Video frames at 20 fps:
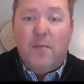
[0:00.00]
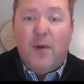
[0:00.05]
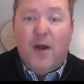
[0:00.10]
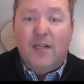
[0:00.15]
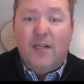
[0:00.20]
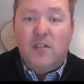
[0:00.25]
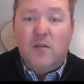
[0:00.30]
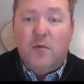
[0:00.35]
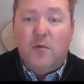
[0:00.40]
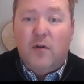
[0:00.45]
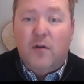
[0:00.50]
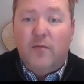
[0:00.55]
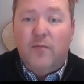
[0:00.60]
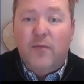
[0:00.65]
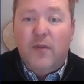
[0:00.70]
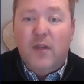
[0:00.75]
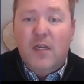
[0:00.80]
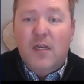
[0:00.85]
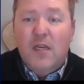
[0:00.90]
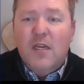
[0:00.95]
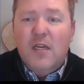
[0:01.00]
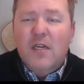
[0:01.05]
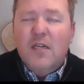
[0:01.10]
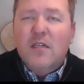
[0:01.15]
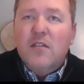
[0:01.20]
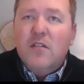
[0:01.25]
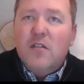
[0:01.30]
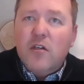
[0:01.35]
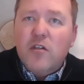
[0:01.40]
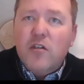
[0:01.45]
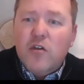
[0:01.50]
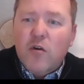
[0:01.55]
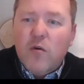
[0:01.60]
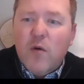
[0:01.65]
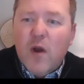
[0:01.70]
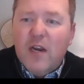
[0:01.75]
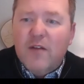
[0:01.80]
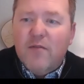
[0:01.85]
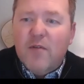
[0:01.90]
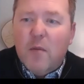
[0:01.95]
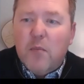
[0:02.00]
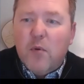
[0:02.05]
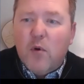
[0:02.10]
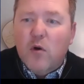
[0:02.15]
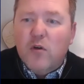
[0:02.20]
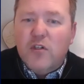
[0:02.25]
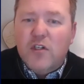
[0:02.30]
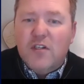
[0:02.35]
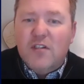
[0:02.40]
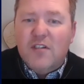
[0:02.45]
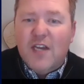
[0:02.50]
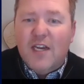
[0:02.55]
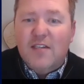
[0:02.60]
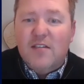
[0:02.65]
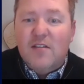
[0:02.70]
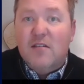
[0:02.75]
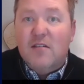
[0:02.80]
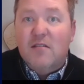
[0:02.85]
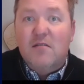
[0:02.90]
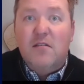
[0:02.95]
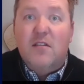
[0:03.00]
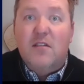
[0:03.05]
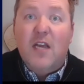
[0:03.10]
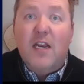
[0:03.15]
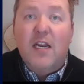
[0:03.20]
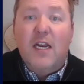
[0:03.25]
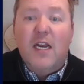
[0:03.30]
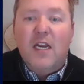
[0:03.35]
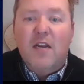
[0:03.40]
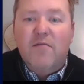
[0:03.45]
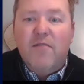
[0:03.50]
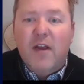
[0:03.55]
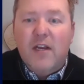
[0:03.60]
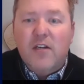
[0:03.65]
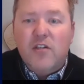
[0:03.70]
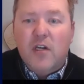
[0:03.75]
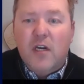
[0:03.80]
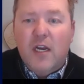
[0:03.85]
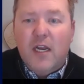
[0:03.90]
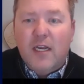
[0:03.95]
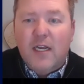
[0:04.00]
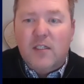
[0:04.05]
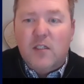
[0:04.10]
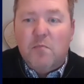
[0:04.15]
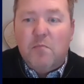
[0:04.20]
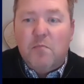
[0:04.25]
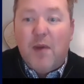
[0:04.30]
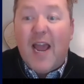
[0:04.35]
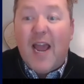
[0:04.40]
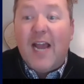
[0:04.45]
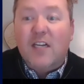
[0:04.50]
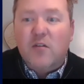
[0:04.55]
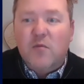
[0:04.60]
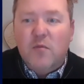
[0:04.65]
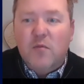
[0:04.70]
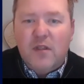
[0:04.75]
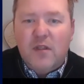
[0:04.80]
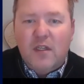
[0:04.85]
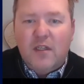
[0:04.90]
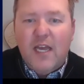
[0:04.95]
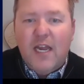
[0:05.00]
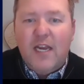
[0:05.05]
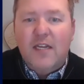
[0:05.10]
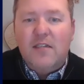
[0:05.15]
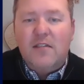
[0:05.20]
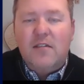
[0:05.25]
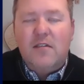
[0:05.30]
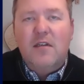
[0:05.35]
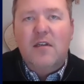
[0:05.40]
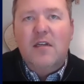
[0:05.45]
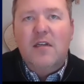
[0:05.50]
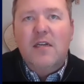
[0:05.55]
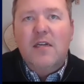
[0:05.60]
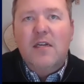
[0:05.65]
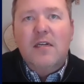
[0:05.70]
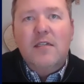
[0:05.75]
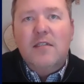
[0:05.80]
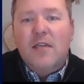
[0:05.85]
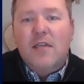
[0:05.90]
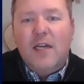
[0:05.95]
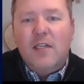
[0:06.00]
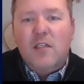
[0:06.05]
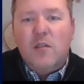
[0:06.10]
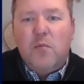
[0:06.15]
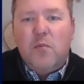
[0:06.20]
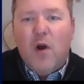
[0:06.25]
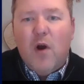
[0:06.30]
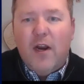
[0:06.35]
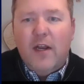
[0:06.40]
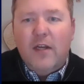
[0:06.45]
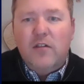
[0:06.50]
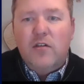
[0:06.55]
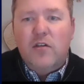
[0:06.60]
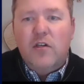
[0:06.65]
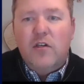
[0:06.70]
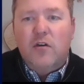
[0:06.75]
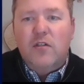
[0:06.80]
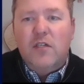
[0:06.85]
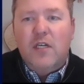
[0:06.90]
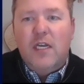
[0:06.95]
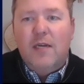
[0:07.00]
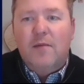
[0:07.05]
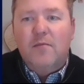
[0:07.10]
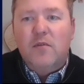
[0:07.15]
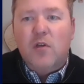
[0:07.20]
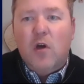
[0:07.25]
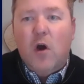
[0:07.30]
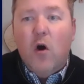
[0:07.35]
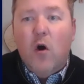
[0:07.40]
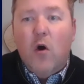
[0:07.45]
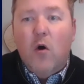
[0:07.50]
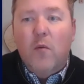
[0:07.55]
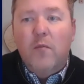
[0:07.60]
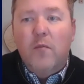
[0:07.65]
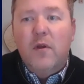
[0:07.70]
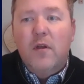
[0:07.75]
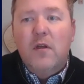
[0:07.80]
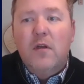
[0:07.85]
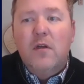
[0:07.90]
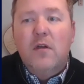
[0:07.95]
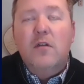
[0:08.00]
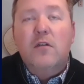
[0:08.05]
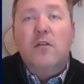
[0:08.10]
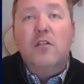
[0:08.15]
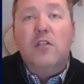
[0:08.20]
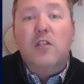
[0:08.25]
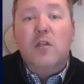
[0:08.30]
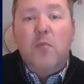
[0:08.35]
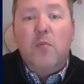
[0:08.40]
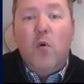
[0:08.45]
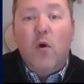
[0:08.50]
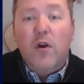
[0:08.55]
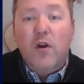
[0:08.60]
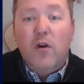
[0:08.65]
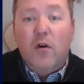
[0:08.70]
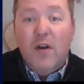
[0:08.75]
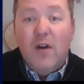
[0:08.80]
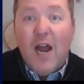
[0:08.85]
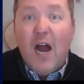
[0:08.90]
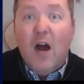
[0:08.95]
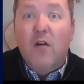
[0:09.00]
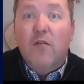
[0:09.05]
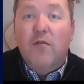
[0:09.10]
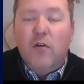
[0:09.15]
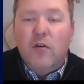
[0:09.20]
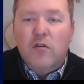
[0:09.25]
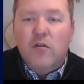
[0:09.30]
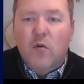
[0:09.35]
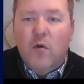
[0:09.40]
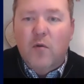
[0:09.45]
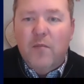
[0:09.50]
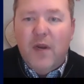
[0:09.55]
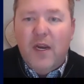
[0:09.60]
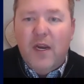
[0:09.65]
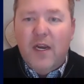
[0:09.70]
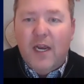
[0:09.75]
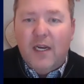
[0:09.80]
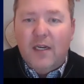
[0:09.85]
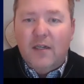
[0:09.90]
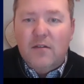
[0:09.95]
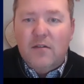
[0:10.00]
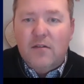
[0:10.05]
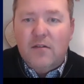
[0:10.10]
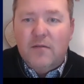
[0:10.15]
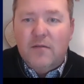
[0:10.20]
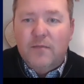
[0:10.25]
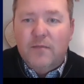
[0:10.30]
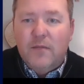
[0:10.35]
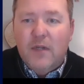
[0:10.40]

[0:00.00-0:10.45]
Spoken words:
possible. Such creative approaches as sending innovation kits packed with the latest test products to your team's home to support your now virtual meetings.